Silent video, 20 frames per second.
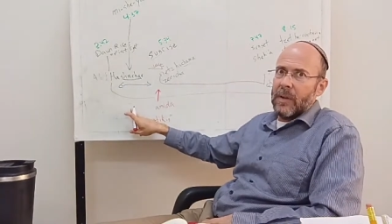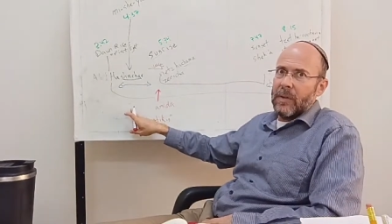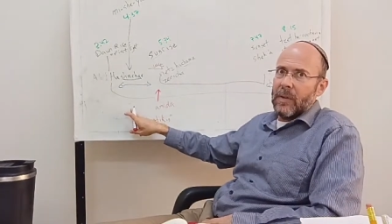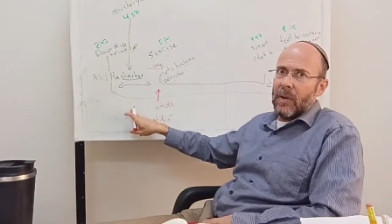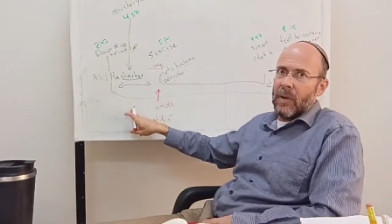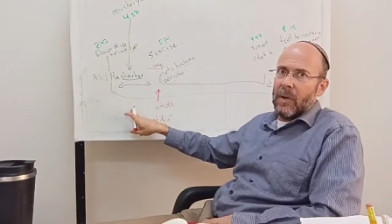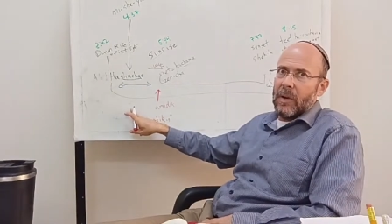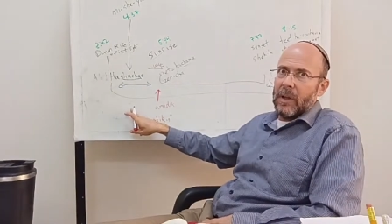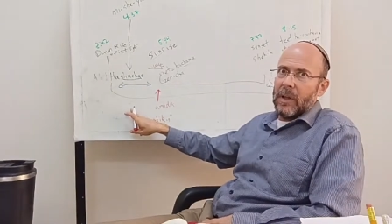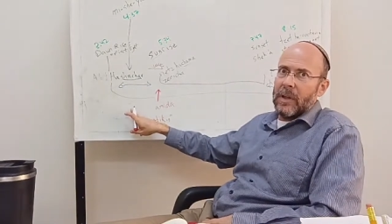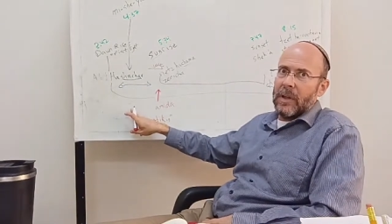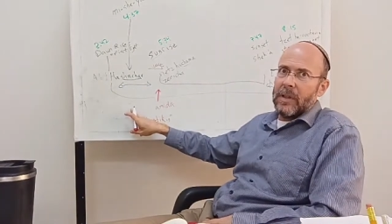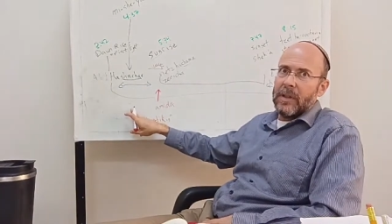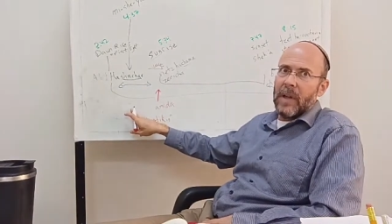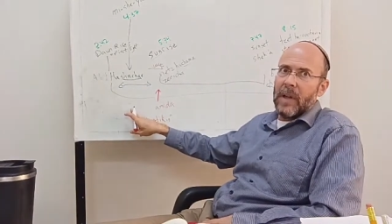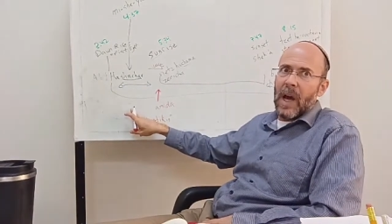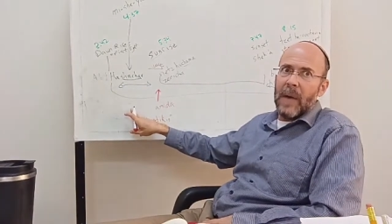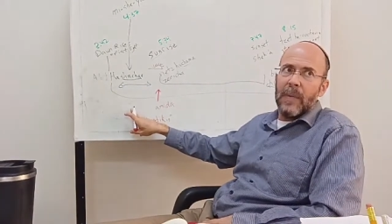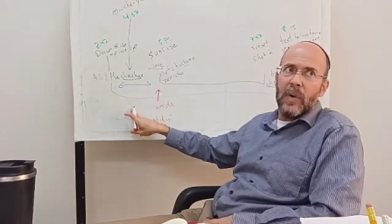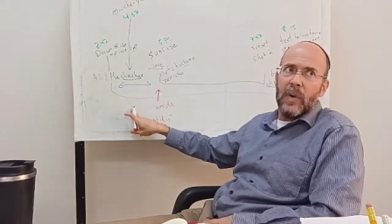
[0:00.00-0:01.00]
The earliest
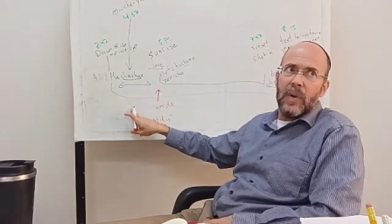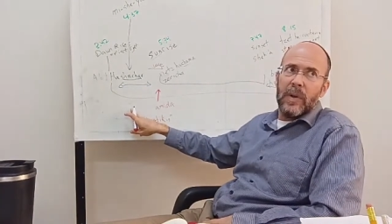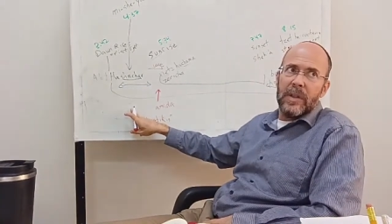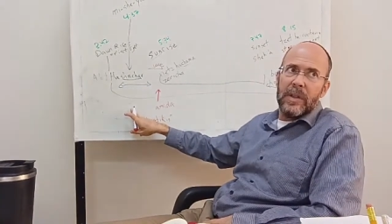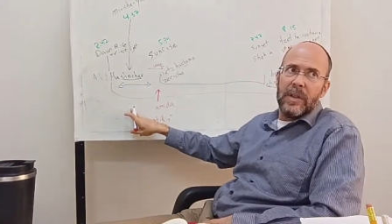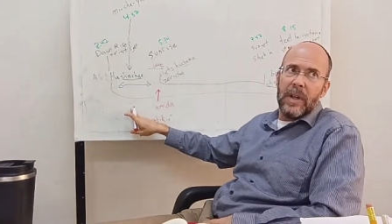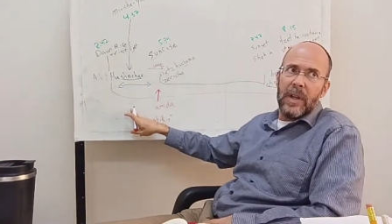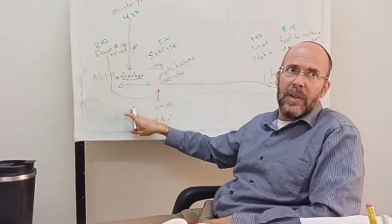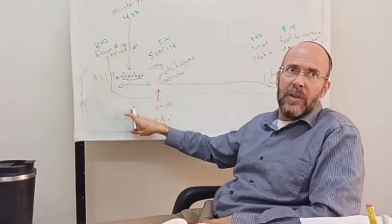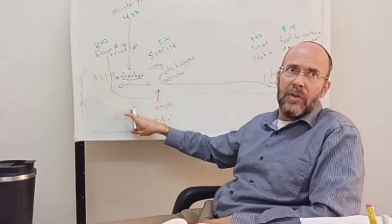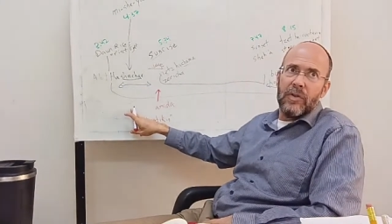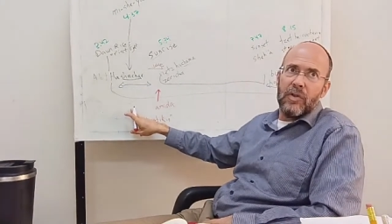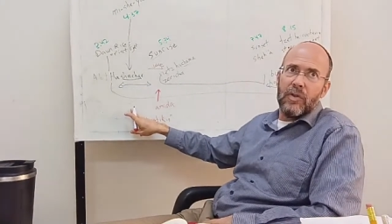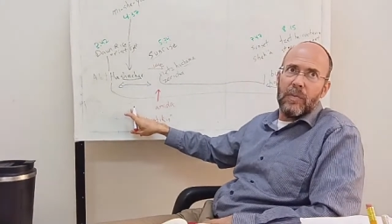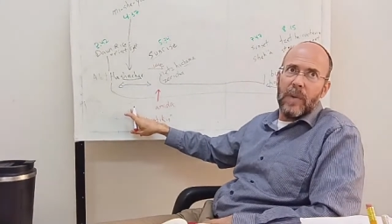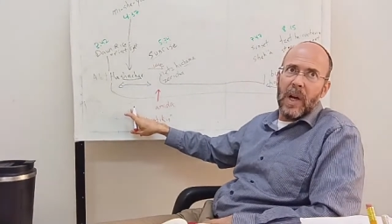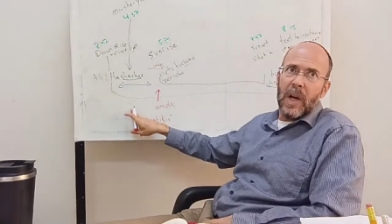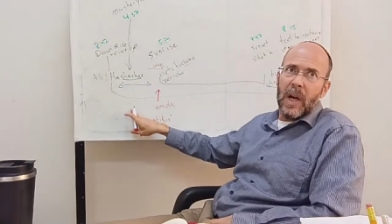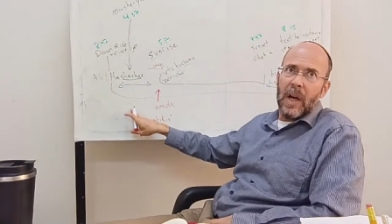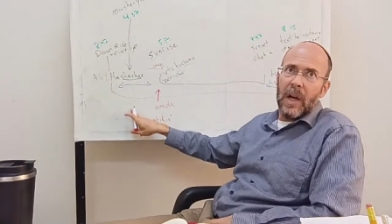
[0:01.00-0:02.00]
time you can say the
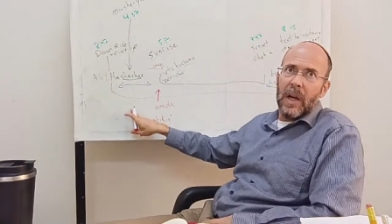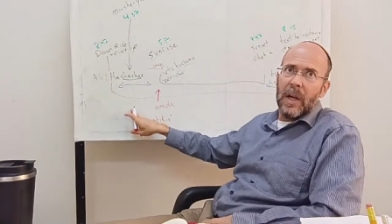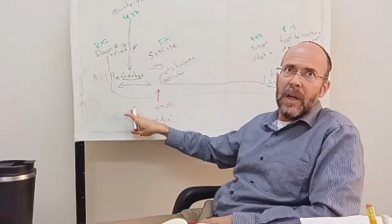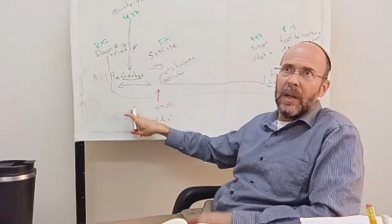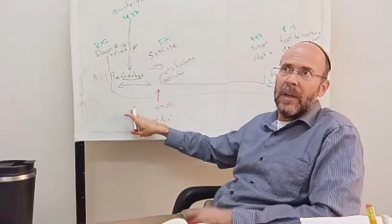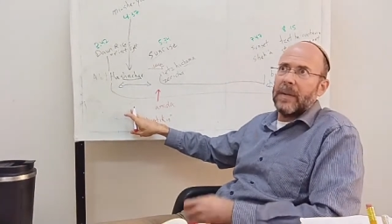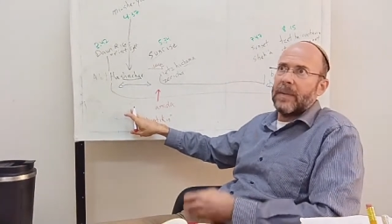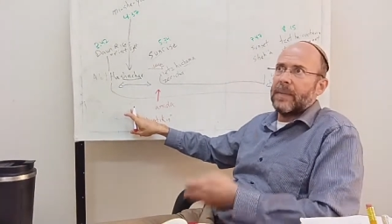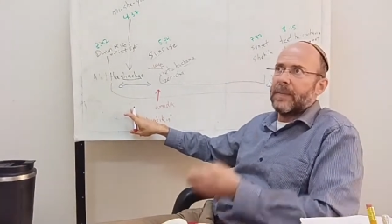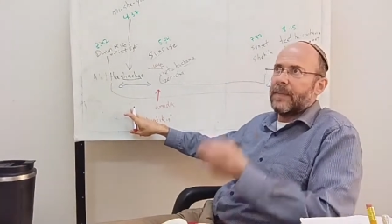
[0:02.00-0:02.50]
Shema